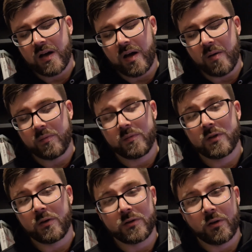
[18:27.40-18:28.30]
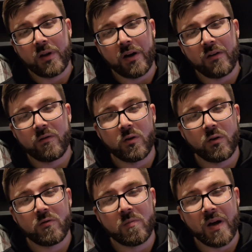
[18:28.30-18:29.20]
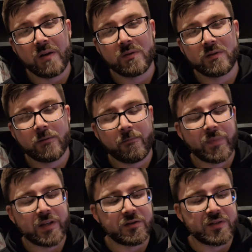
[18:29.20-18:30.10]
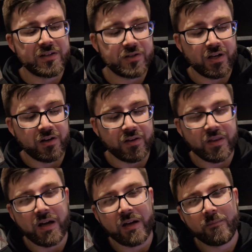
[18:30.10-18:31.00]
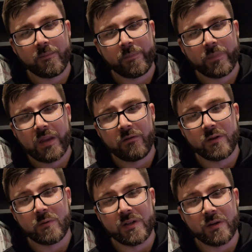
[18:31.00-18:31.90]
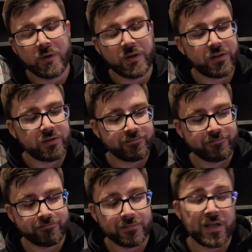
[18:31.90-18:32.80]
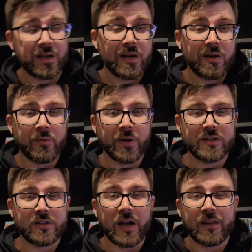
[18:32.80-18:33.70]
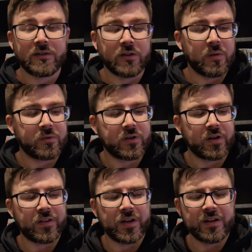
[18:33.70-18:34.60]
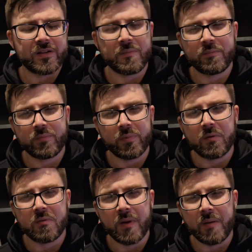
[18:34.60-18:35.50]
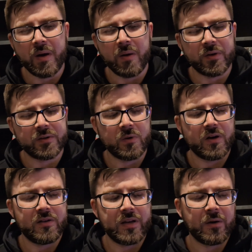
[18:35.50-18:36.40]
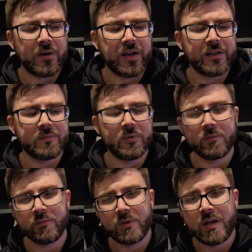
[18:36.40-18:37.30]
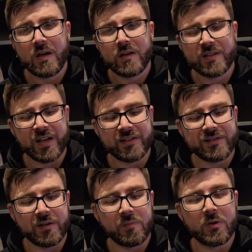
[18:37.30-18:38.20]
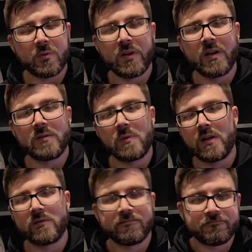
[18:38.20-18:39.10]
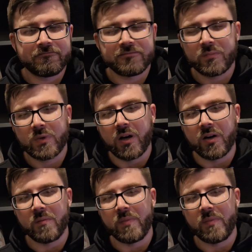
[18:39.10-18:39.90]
So I sold that on for £100. So essentially I got that for 20 quid, which at the time was good. I think it's probably about what it's worth nowadays, but to get the steelbook with it as well, can't